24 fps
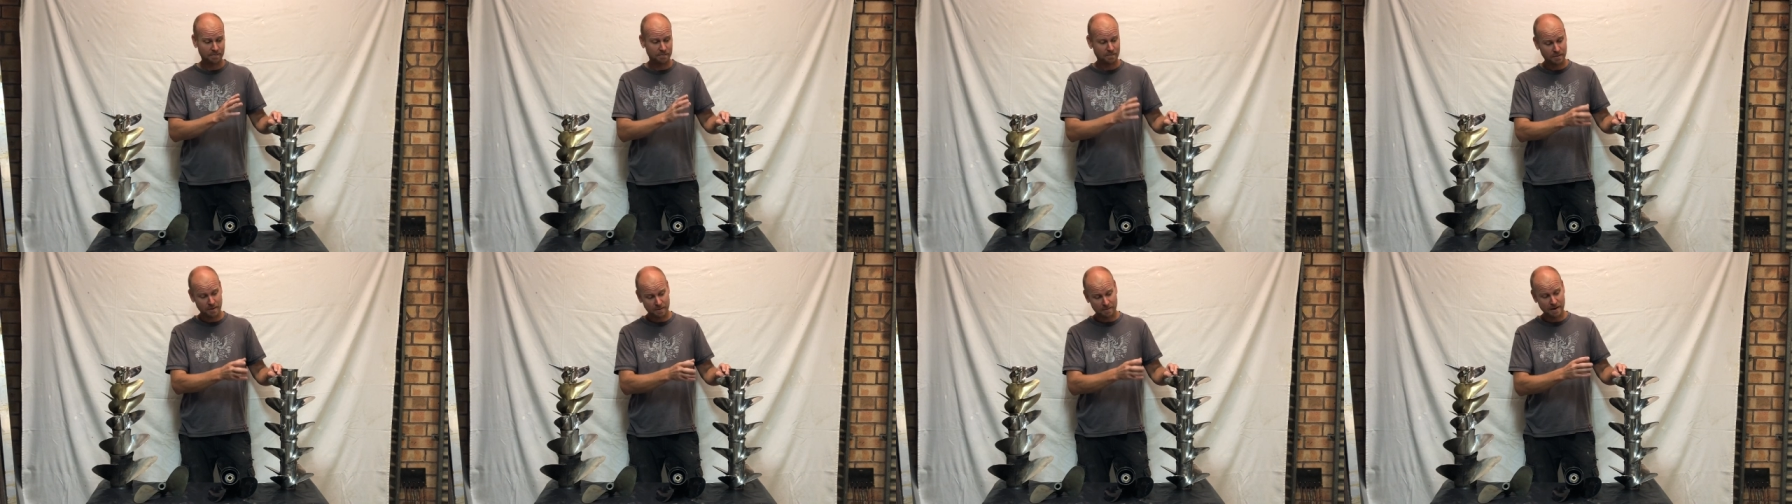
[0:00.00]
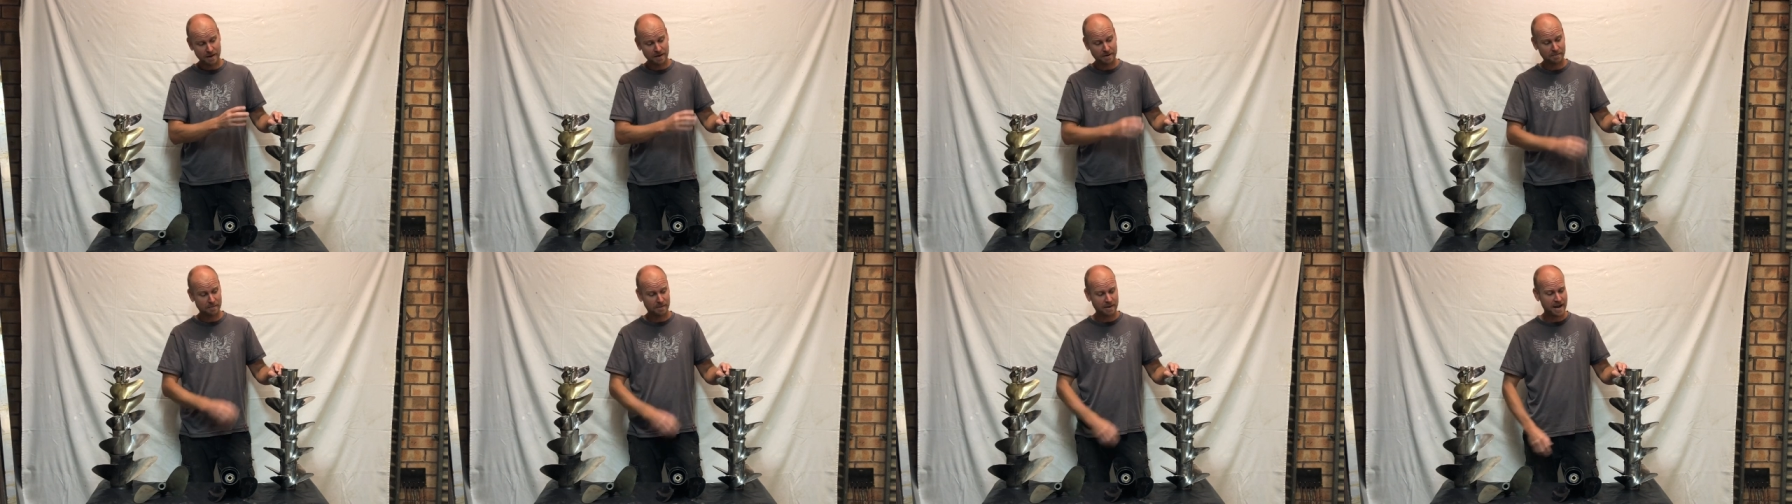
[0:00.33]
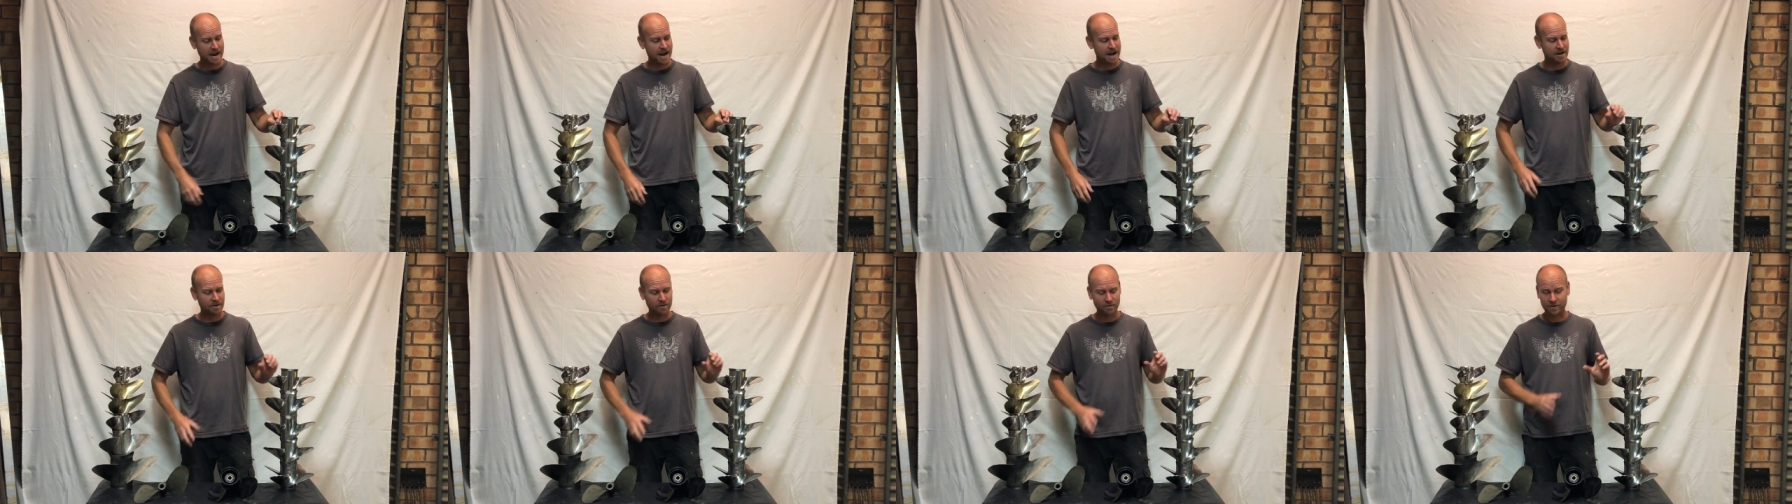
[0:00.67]
propeller
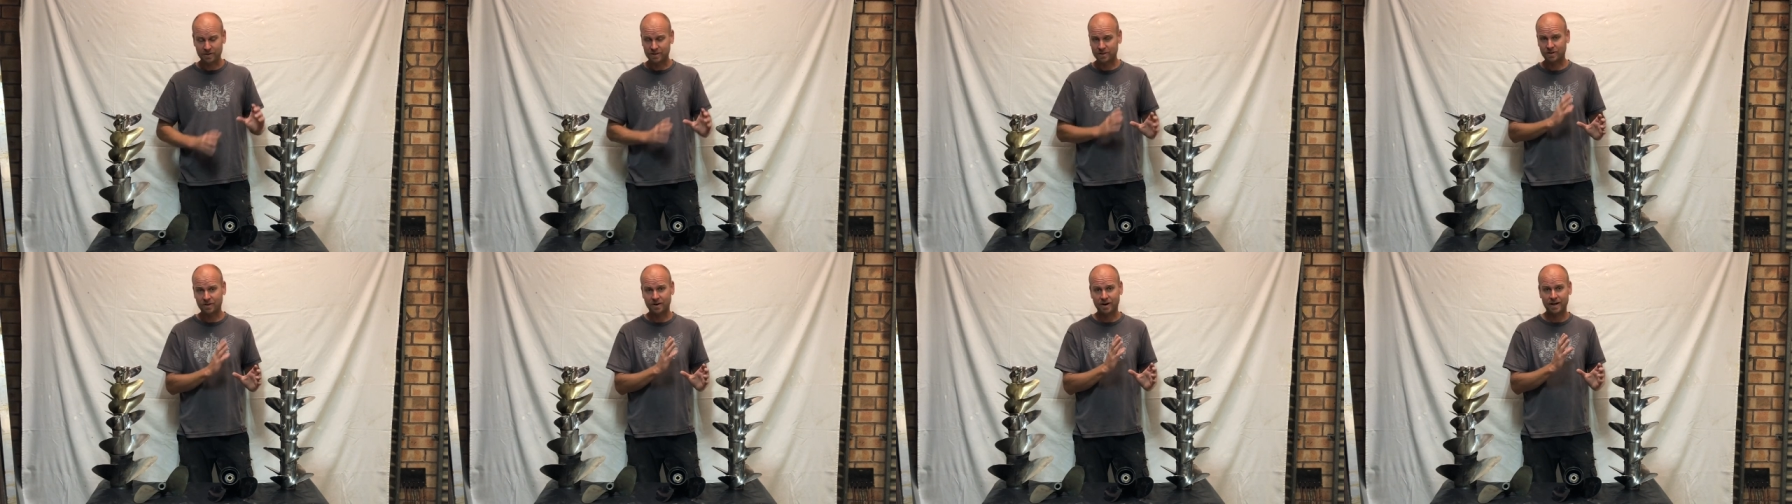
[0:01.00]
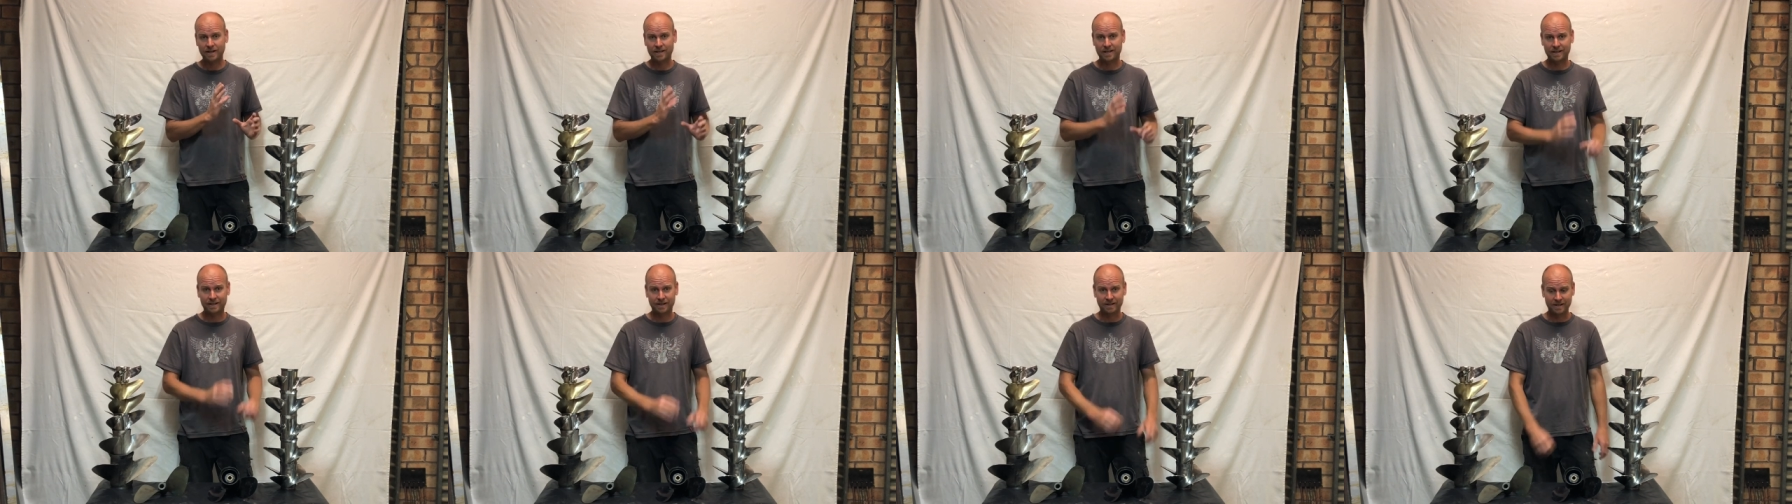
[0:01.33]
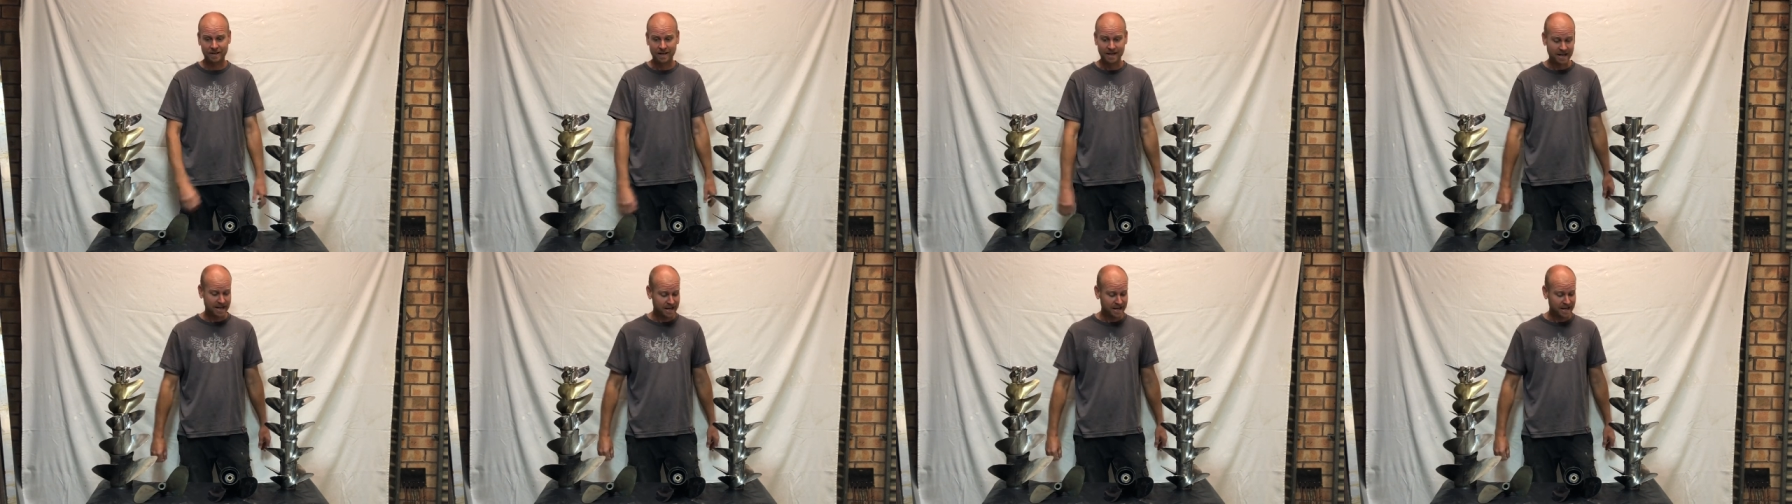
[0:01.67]
blade or design can